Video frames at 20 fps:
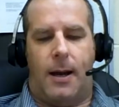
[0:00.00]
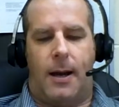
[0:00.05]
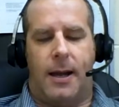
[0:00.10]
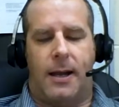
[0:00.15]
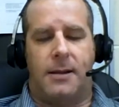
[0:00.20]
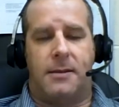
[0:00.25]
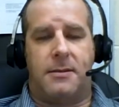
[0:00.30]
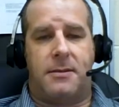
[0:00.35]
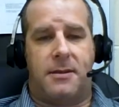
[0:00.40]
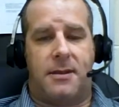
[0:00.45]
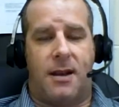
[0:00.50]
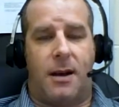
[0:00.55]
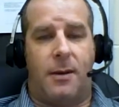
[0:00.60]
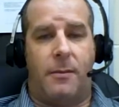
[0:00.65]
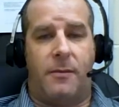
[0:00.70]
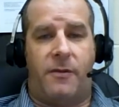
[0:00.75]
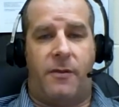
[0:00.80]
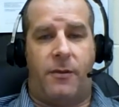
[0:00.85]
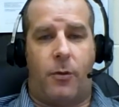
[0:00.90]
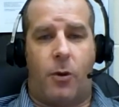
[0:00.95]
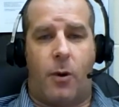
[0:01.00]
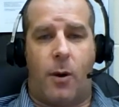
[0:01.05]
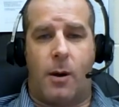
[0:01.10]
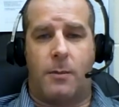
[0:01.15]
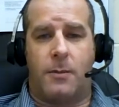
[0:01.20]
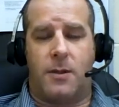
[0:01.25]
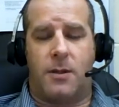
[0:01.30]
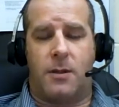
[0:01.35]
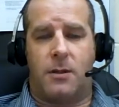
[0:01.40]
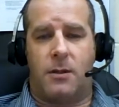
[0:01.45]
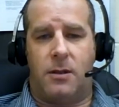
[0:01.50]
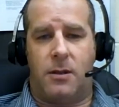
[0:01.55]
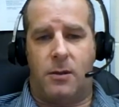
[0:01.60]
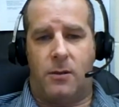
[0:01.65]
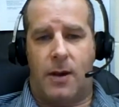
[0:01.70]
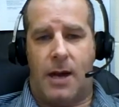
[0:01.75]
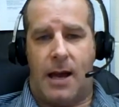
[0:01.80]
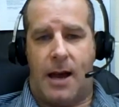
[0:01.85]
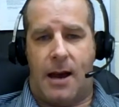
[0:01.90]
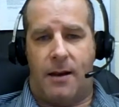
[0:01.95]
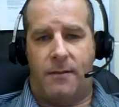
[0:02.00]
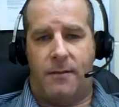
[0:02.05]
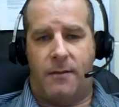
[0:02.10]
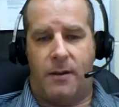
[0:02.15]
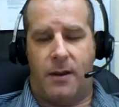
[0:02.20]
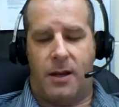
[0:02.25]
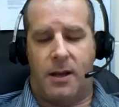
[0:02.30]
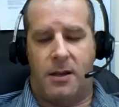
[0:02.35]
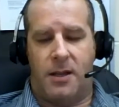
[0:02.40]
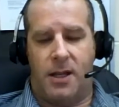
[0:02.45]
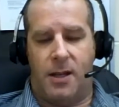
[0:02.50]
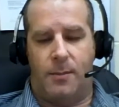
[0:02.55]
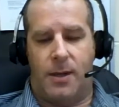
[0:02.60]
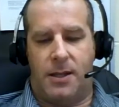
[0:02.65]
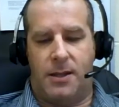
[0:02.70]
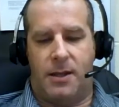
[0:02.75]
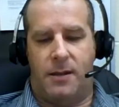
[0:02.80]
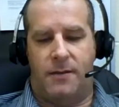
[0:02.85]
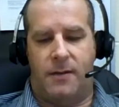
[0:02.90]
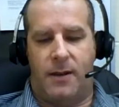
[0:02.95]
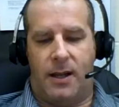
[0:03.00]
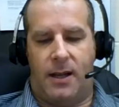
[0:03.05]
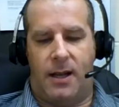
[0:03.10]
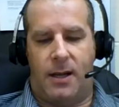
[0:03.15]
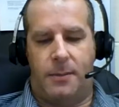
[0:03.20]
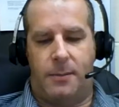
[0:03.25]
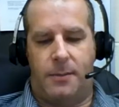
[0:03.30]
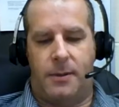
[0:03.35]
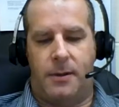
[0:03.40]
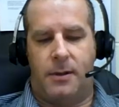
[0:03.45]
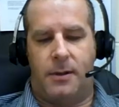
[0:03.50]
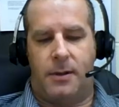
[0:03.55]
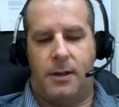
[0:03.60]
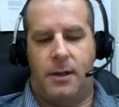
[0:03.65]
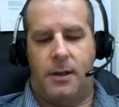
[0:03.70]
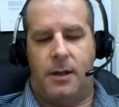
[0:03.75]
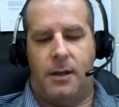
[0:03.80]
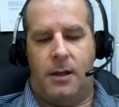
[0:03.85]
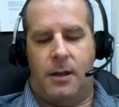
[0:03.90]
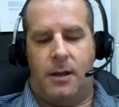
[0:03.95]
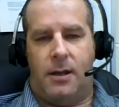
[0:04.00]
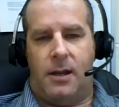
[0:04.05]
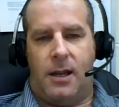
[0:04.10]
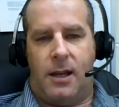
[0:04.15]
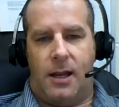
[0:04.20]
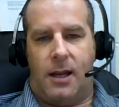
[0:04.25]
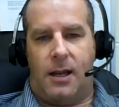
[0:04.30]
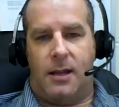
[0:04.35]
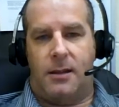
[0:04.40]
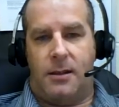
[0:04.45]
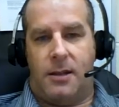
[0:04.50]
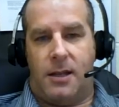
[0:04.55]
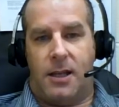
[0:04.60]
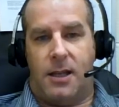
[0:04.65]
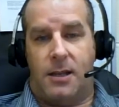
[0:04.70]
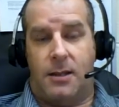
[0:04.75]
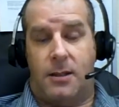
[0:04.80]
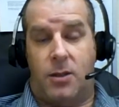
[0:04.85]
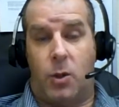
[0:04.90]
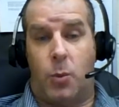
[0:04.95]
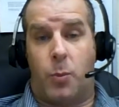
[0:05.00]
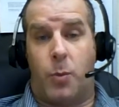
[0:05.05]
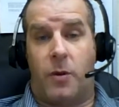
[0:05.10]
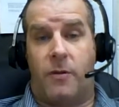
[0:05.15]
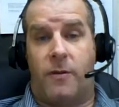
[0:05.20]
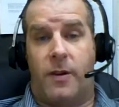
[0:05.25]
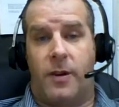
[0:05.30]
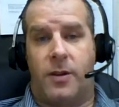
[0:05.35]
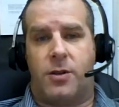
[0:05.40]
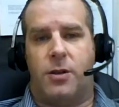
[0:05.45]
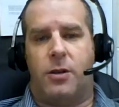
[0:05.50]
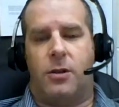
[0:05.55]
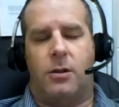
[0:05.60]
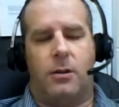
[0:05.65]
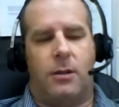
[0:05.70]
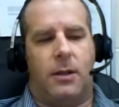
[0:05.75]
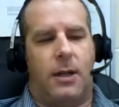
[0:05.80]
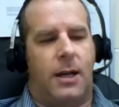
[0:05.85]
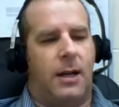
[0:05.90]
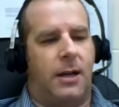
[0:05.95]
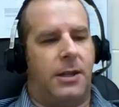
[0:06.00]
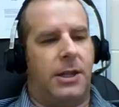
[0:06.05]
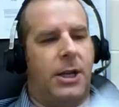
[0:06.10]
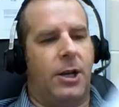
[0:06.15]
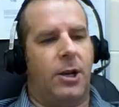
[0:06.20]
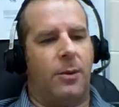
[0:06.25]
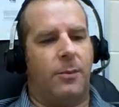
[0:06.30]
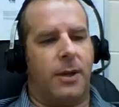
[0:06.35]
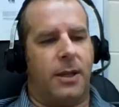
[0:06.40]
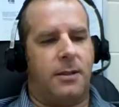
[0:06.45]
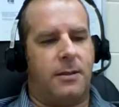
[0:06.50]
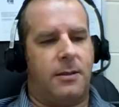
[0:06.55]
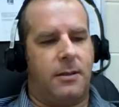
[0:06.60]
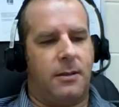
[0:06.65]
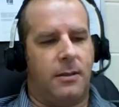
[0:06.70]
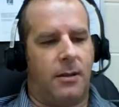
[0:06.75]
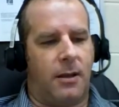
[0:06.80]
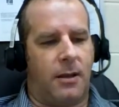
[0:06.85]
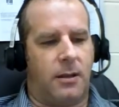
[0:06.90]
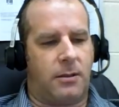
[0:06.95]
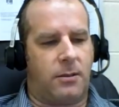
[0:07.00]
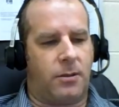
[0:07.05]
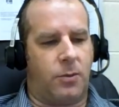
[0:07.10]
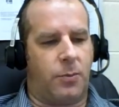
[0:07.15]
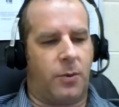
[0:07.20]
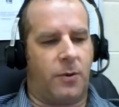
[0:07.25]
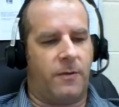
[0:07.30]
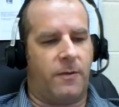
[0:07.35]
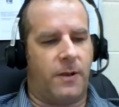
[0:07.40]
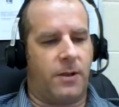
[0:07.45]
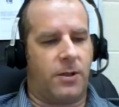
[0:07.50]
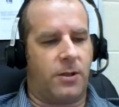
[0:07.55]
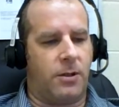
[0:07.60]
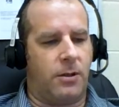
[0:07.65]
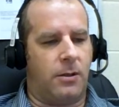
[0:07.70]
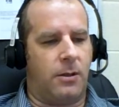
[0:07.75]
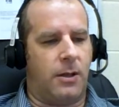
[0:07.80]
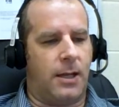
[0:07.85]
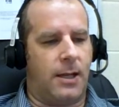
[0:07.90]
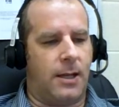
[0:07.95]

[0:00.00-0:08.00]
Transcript: In some forms, you have edema develop in the superficial dermis, superficial